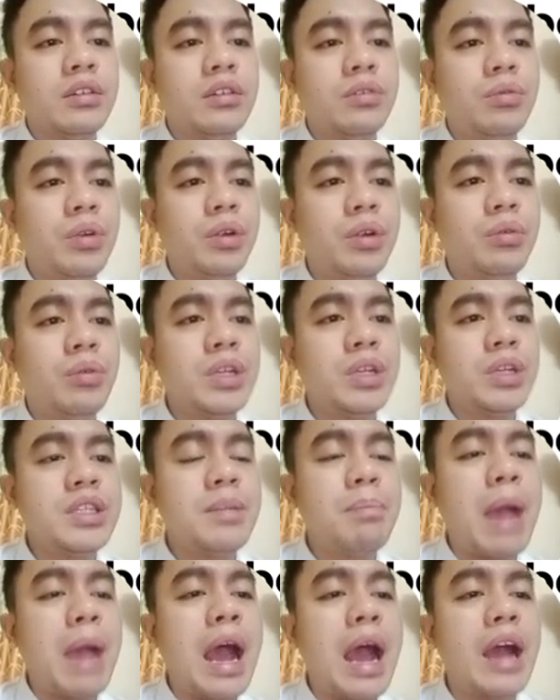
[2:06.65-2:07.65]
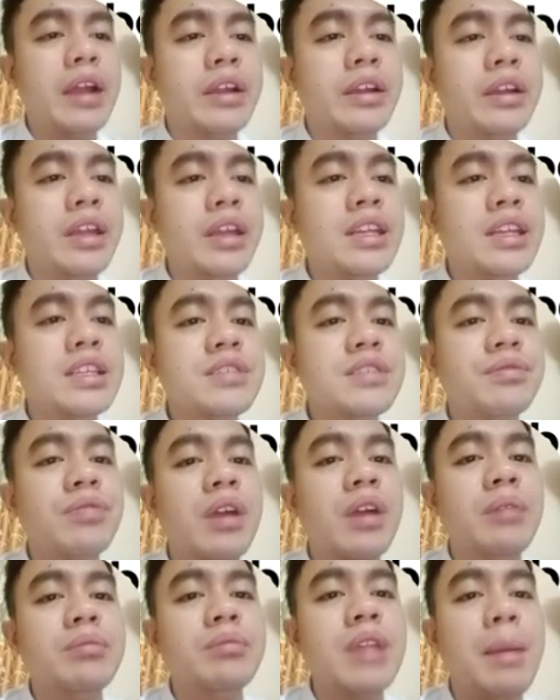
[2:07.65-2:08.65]
Where was the pattern? It is
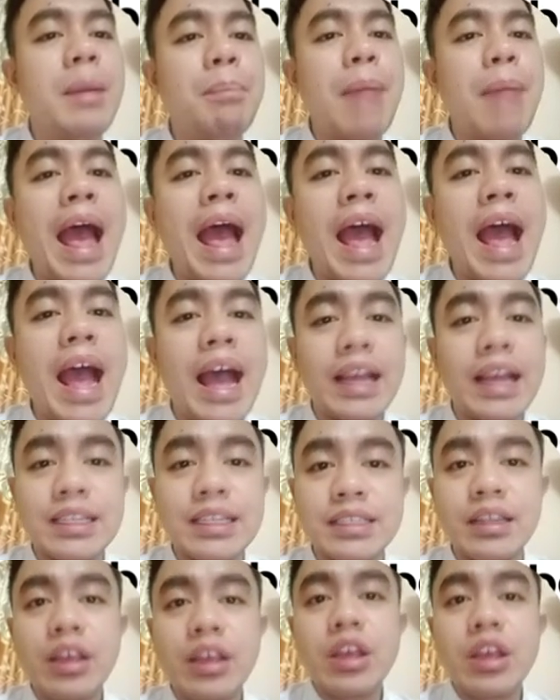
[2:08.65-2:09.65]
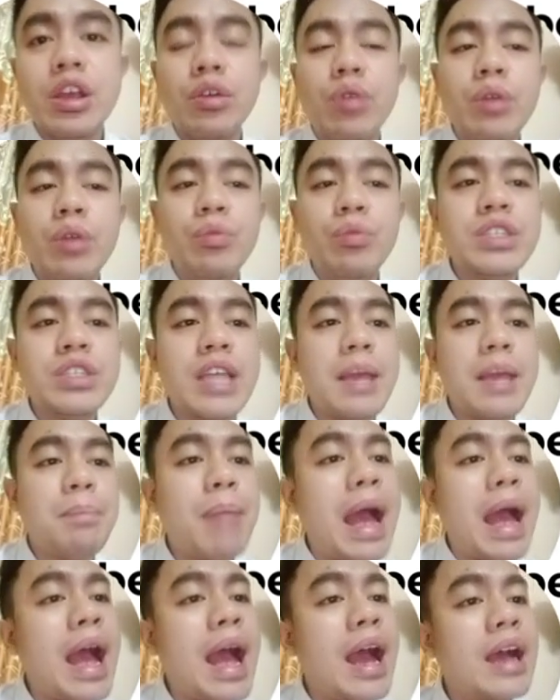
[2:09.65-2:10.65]
from the past. When we say
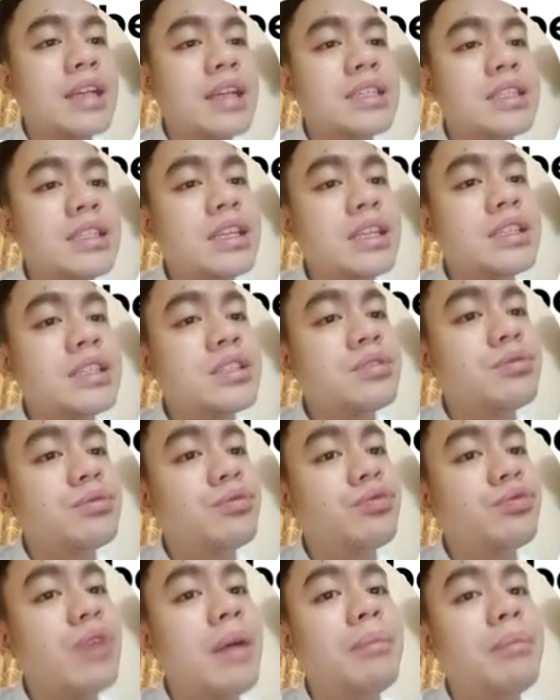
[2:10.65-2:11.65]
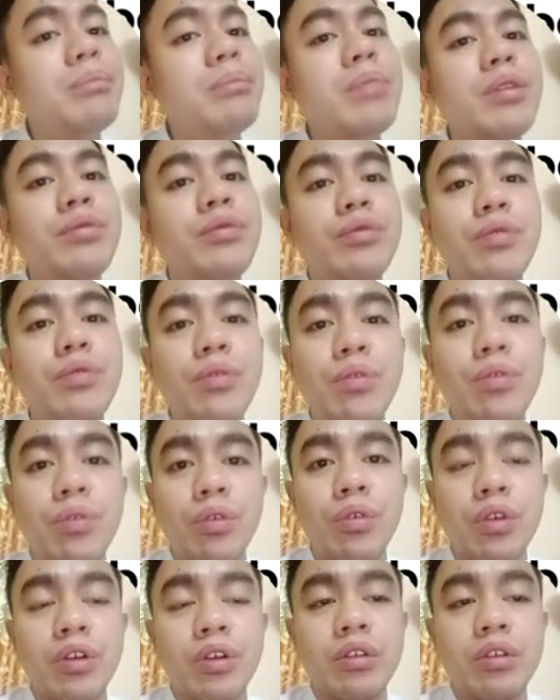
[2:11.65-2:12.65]
past, it's from
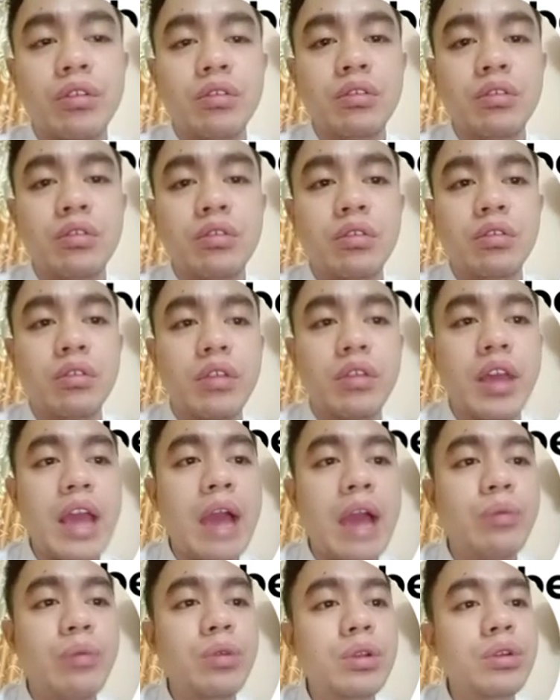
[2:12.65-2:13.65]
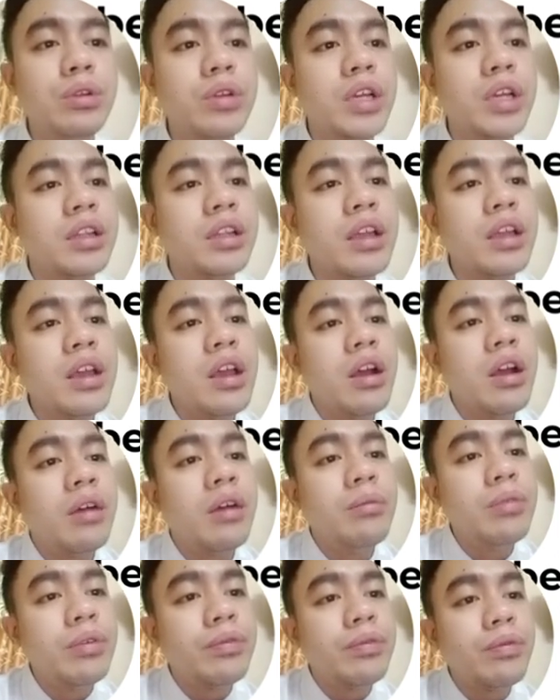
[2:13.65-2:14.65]
before. Okay, I will look at
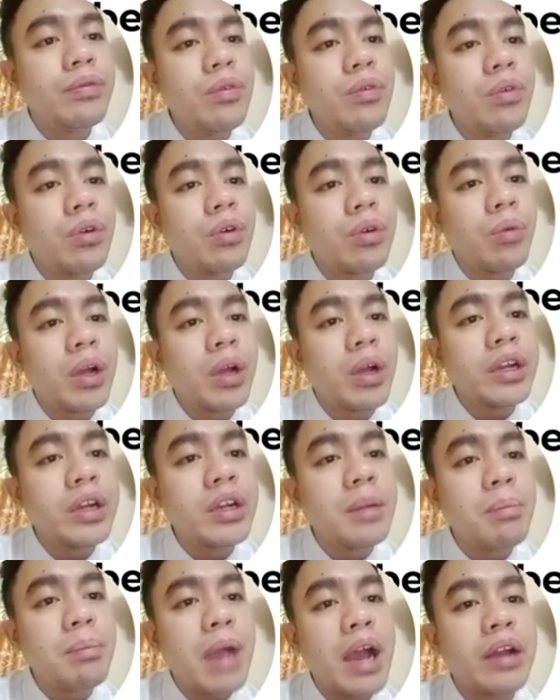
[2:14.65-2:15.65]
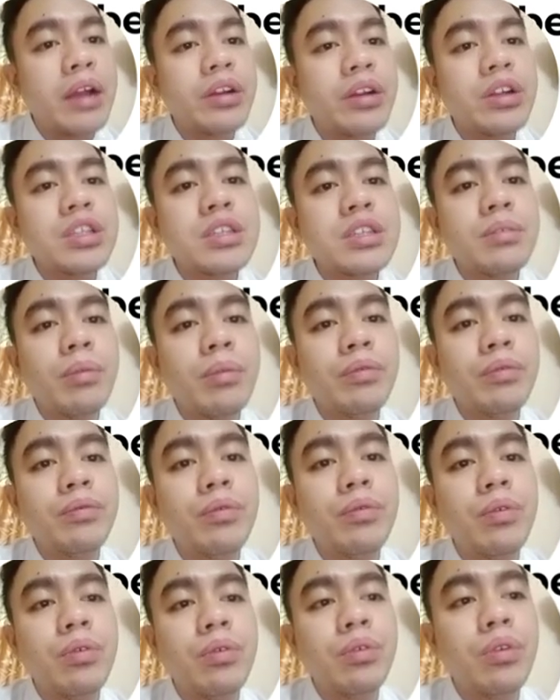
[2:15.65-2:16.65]
before. What are the patterns
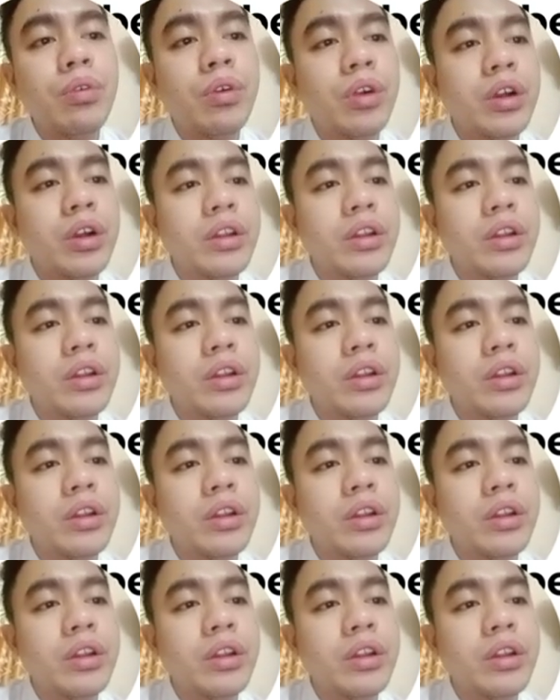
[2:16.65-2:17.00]
before?